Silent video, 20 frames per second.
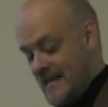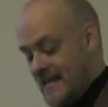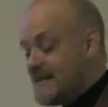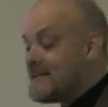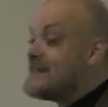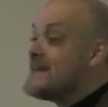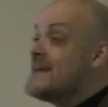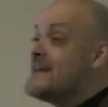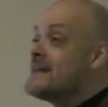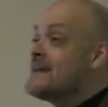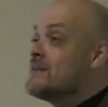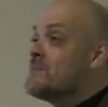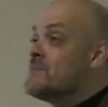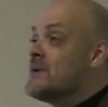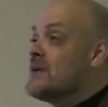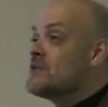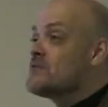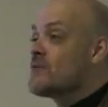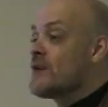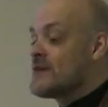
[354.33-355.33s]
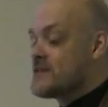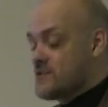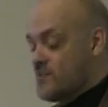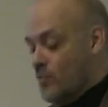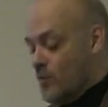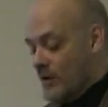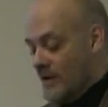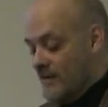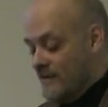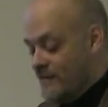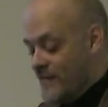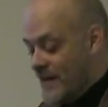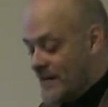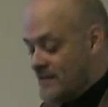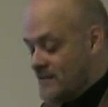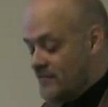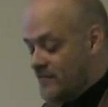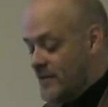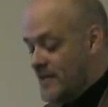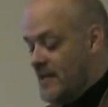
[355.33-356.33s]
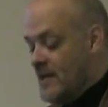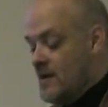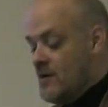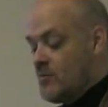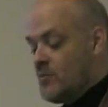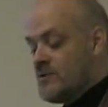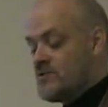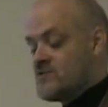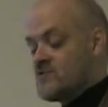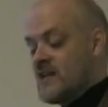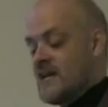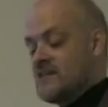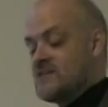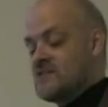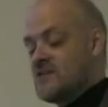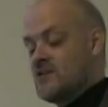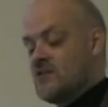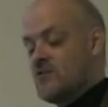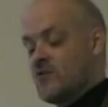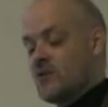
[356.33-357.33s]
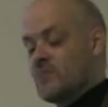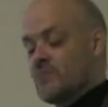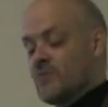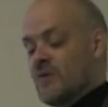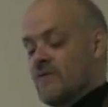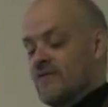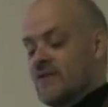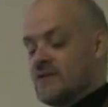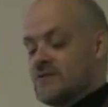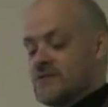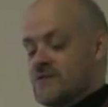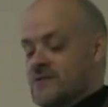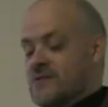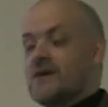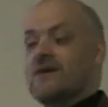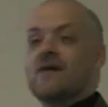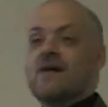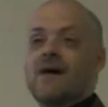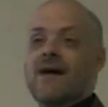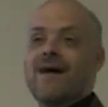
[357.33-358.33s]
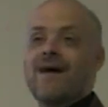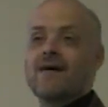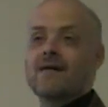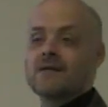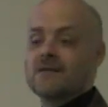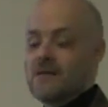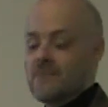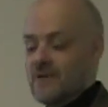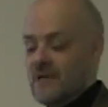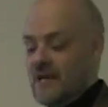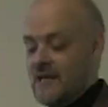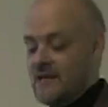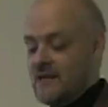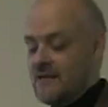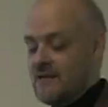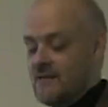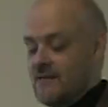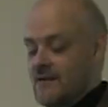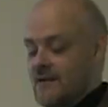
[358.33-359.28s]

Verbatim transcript: and indeed can be addressed more effectively when state secured privileges are eliminated.